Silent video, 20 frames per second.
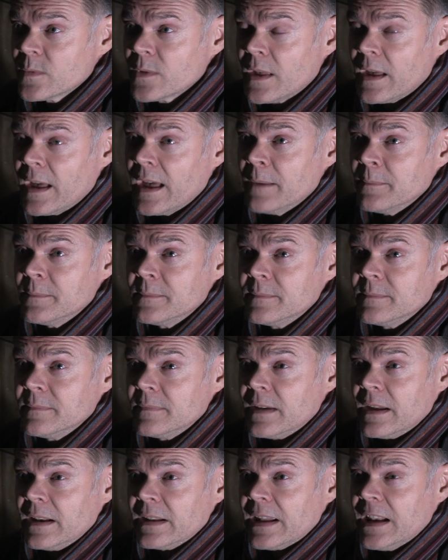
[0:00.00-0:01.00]
And
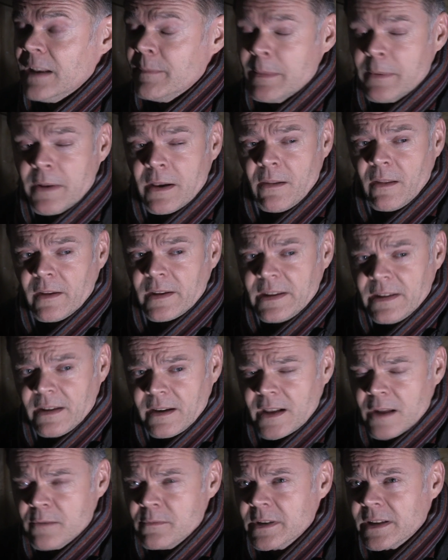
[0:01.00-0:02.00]
again, if people don't like it,
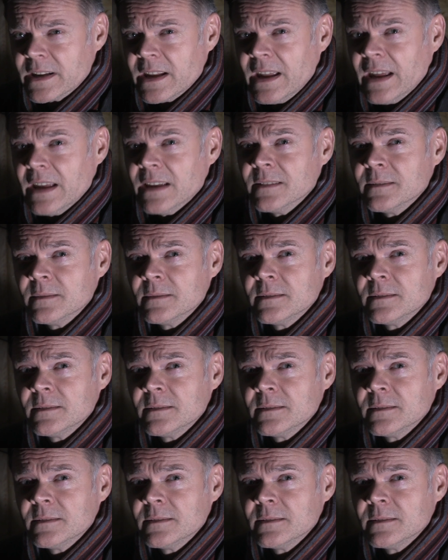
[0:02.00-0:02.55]
I don't really care,